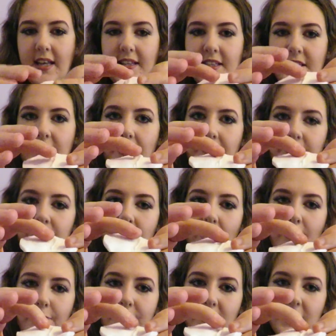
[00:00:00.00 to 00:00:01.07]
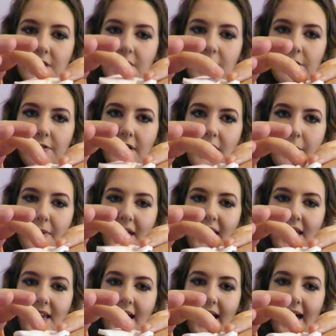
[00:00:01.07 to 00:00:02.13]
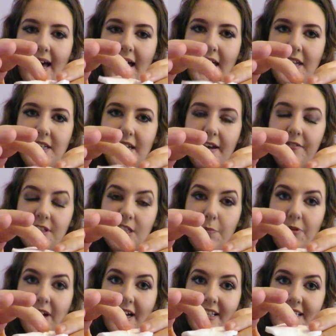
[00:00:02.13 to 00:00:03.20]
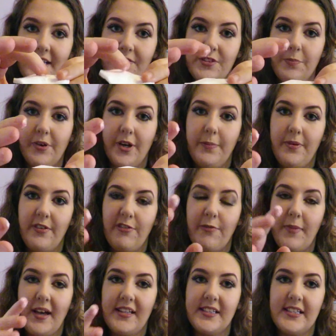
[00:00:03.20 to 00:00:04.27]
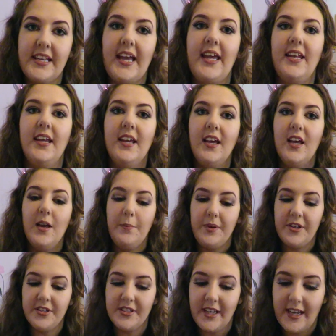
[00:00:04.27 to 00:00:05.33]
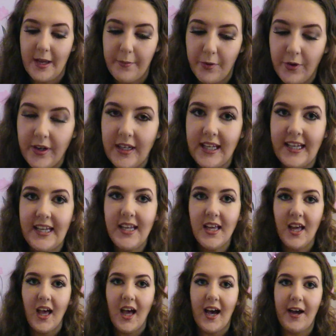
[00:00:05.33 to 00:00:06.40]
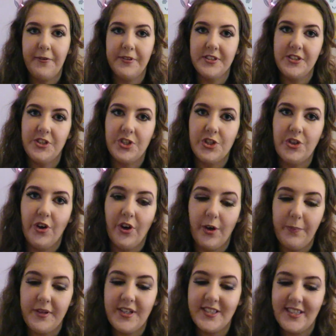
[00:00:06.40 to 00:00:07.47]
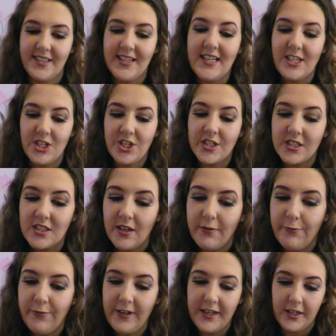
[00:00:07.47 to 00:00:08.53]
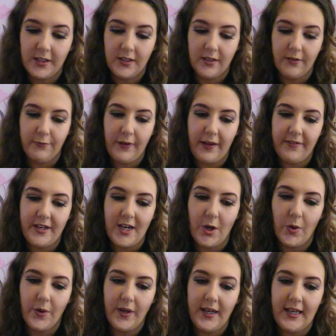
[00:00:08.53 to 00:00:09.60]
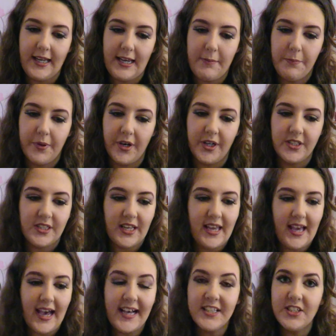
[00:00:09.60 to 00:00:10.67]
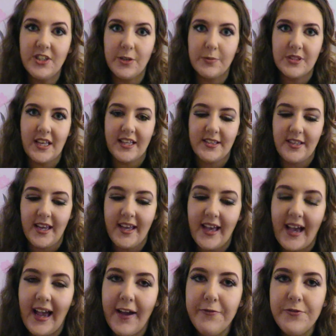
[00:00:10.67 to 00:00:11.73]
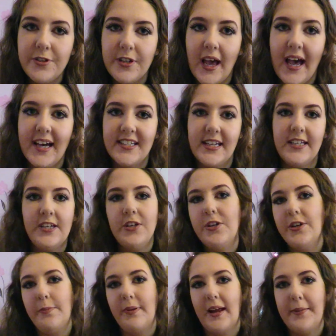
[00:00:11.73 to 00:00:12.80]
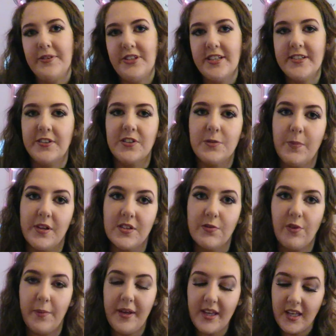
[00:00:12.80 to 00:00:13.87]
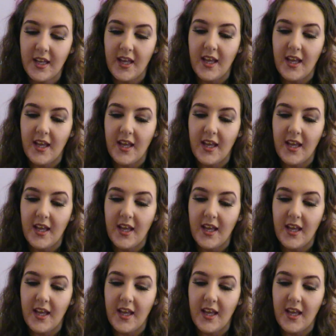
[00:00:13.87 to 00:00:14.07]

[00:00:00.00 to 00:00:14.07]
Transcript: It's so soft and creamy, and I was surprised that it was appropriate for my skin because I am oily. I wasn't sure because it does feel very oily, but it hasn't upset it. I haven't had any new blemishes or spots from it,